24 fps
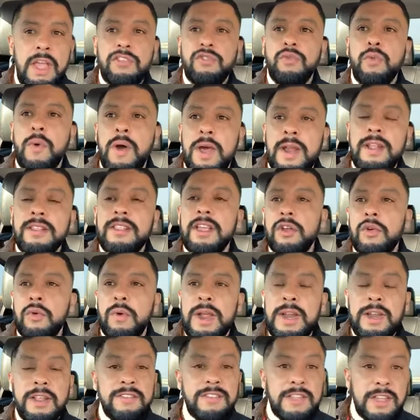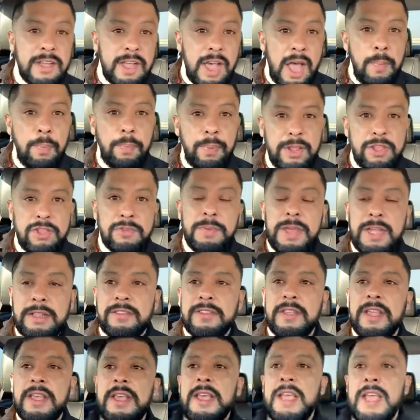It's one of the greatest
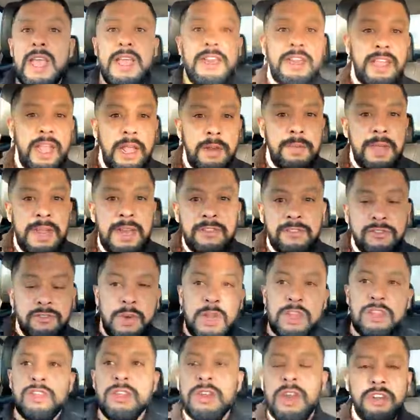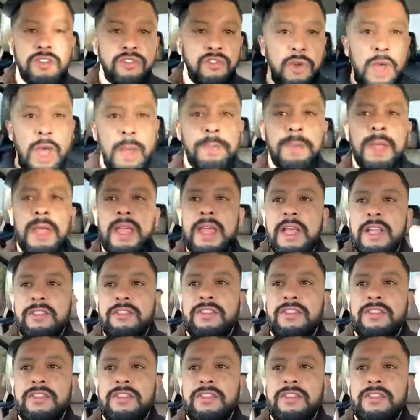accomplishments in the administration of Trump